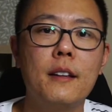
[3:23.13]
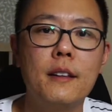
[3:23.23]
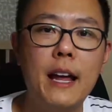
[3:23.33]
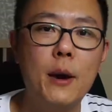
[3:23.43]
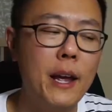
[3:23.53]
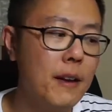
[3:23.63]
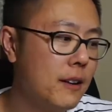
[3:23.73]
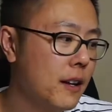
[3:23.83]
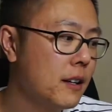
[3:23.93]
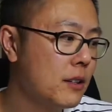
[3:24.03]
Now we have
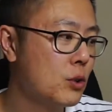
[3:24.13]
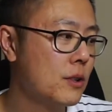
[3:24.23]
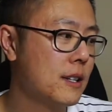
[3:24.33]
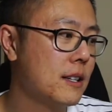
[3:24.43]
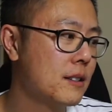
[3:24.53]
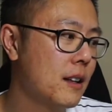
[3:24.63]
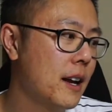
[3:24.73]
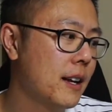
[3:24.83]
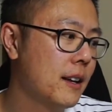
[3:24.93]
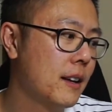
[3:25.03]
another interesting
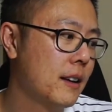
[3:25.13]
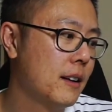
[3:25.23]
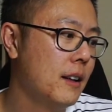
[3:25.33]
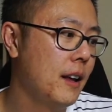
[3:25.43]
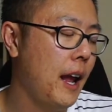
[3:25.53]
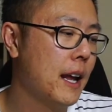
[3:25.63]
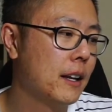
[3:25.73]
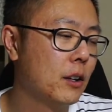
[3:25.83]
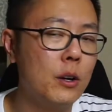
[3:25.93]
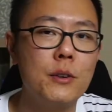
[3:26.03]
slide here and it
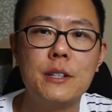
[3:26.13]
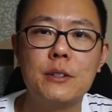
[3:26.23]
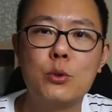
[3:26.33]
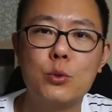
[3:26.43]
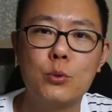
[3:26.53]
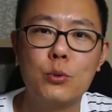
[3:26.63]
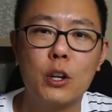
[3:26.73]
goes into the